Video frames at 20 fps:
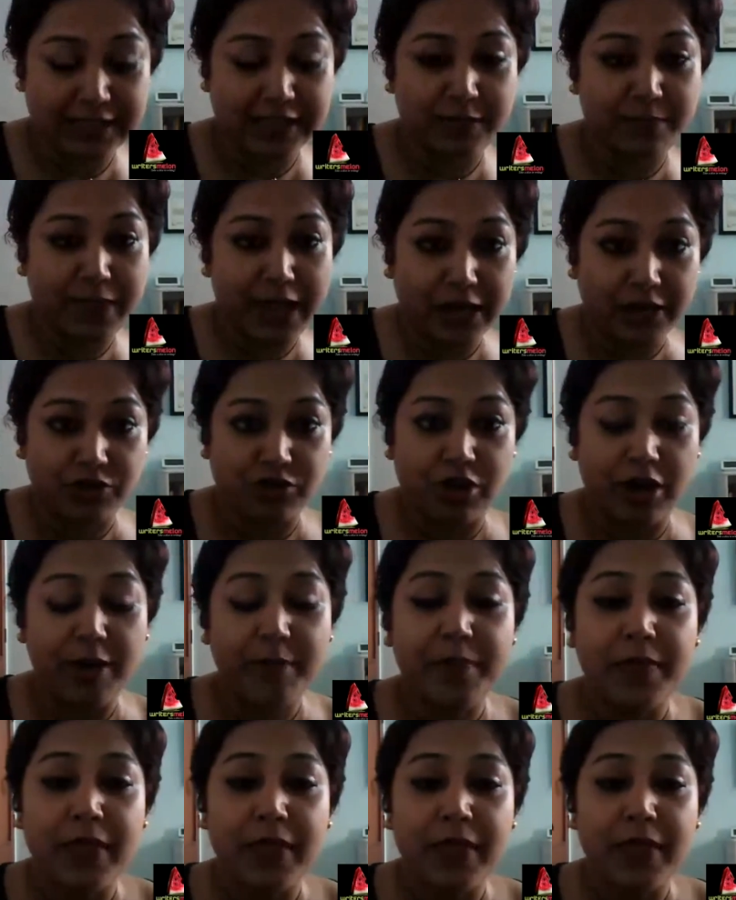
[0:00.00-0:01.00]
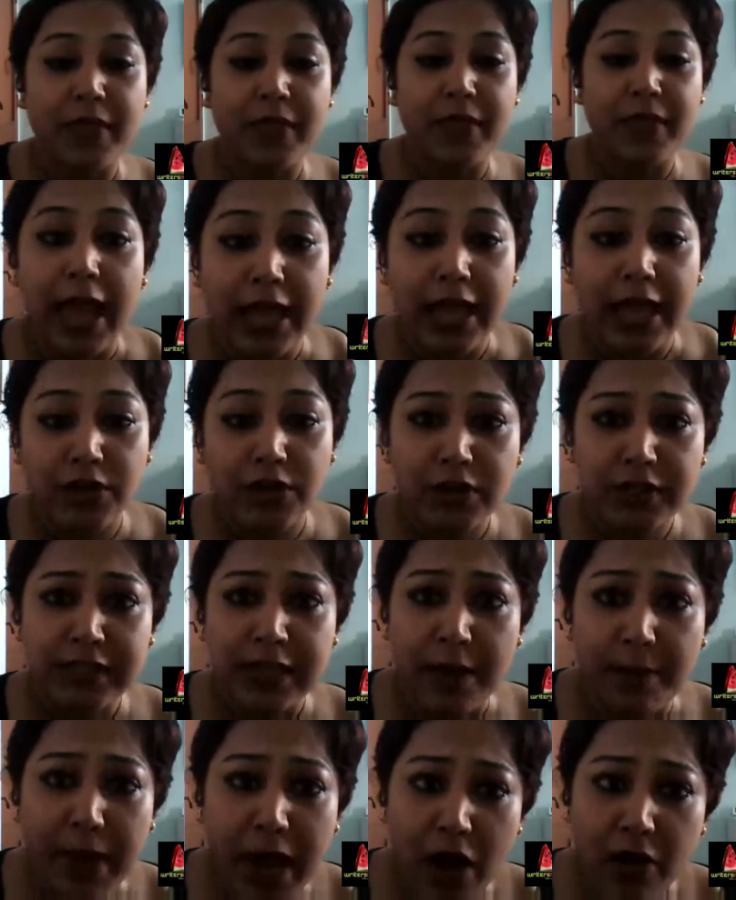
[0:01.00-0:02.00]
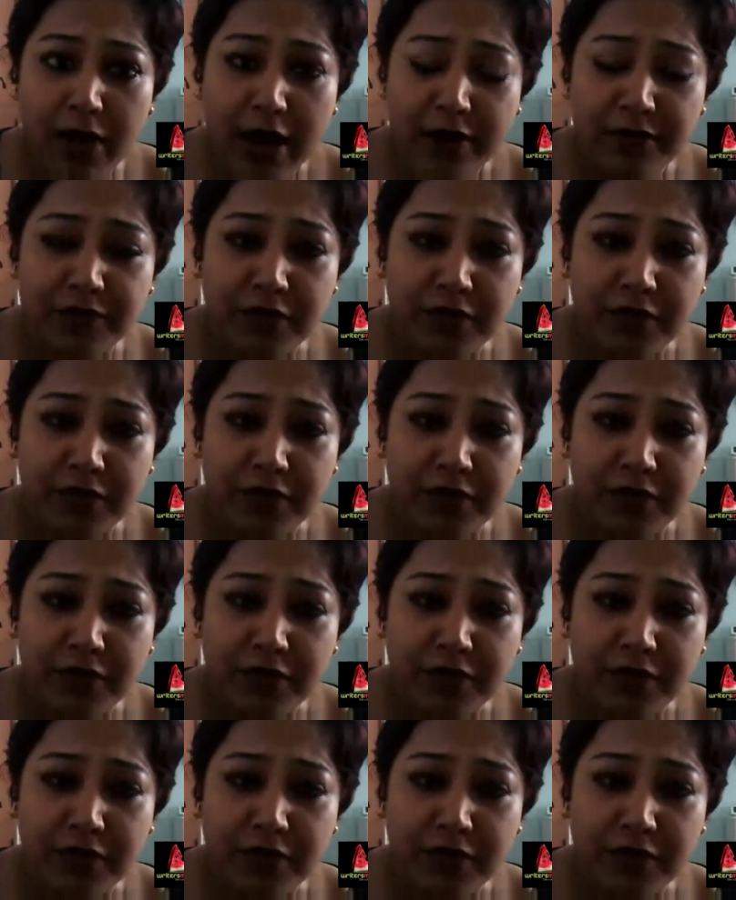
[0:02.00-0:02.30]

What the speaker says: the backdrop. And somehow I've